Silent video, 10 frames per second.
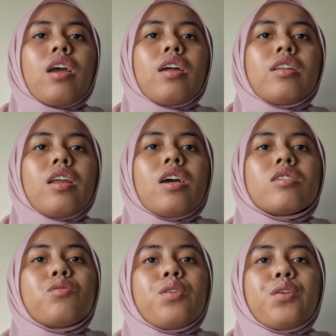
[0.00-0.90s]
And
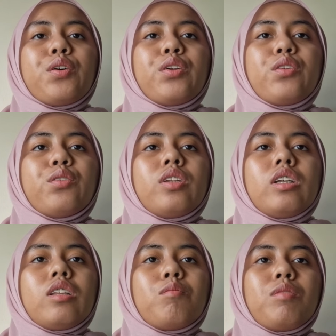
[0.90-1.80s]
next, we are going to
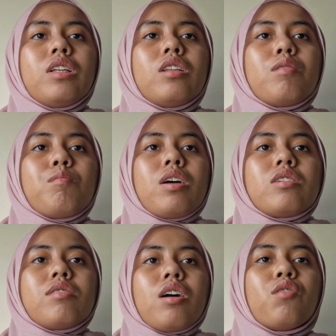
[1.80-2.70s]
determine the
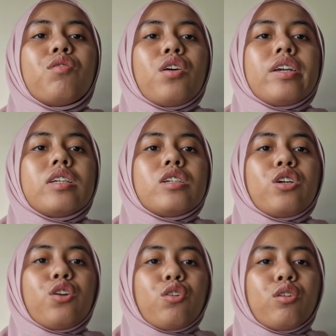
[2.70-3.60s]
best round for each
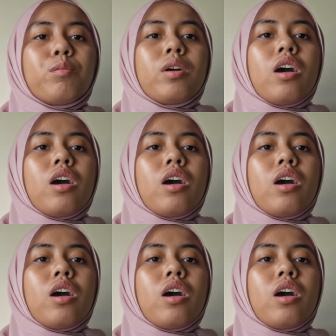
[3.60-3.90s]
group.